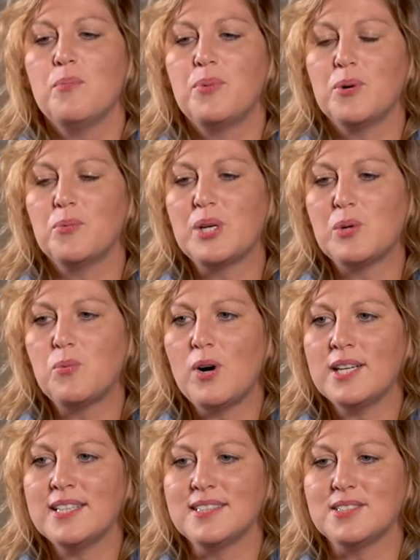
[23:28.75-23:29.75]
but we
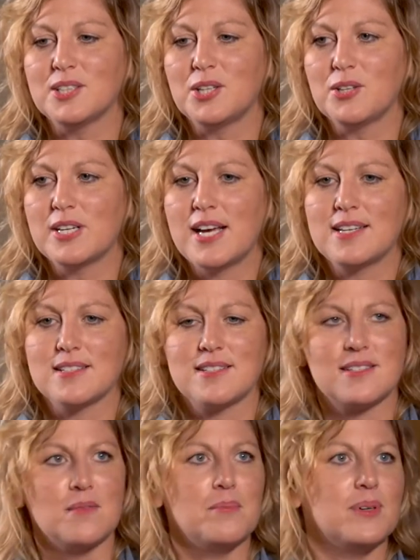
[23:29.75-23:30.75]
wanted to create a
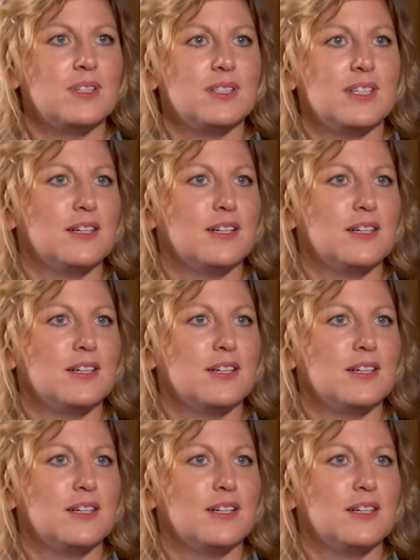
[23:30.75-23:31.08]
symbol